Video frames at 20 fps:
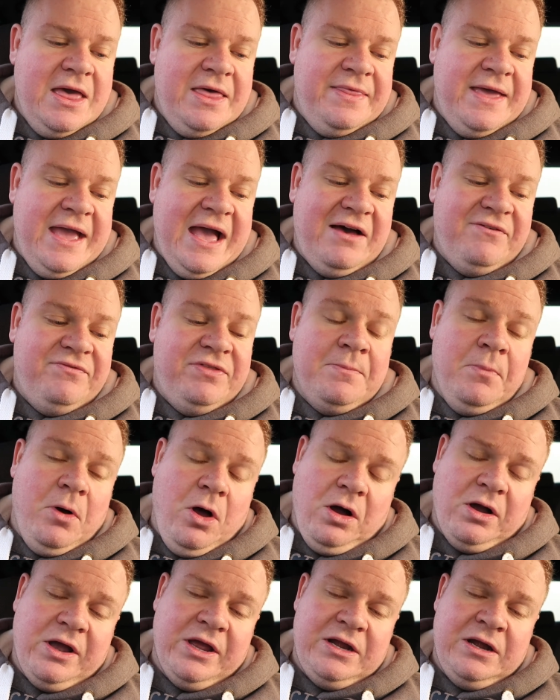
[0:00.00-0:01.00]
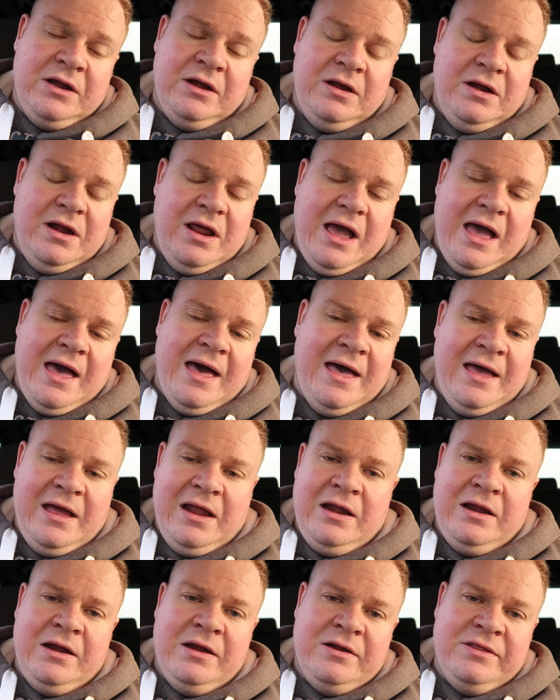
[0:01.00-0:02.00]
They have the marketing
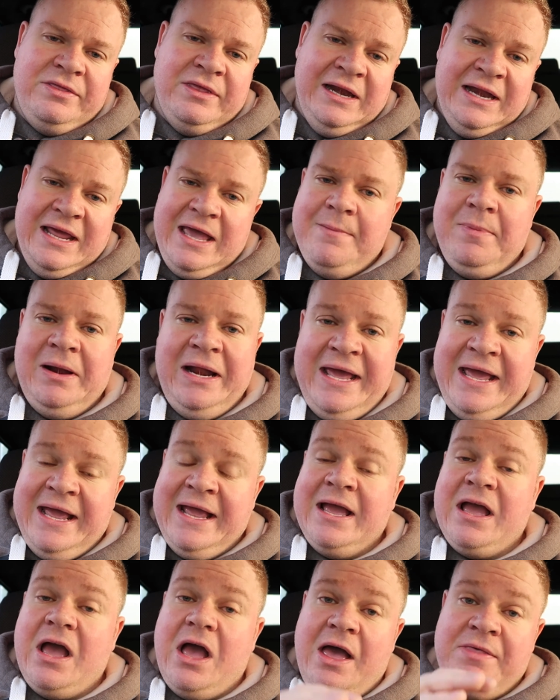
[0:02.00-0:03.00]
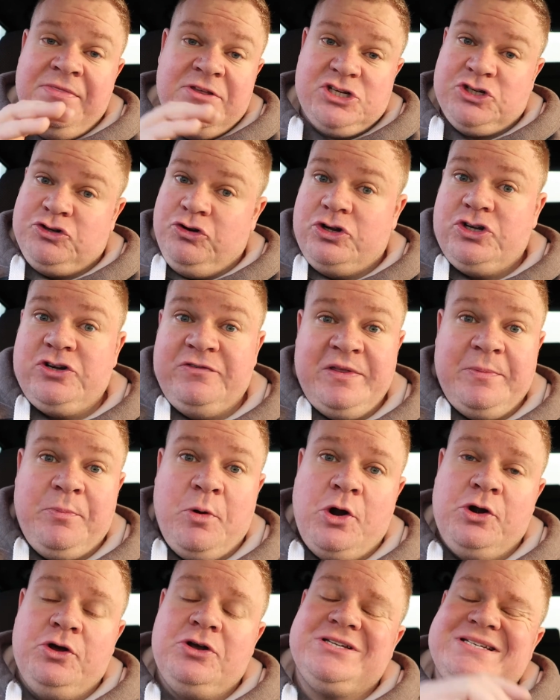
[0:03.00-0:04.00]
and the labelling and the structure of the
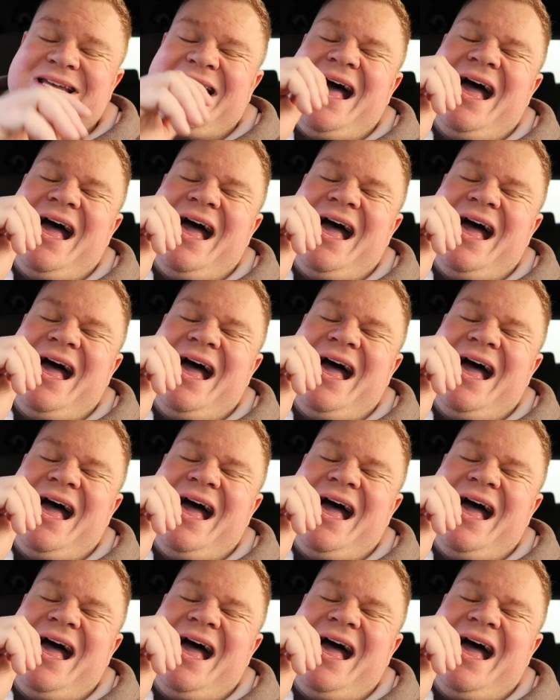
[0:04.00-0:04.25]
product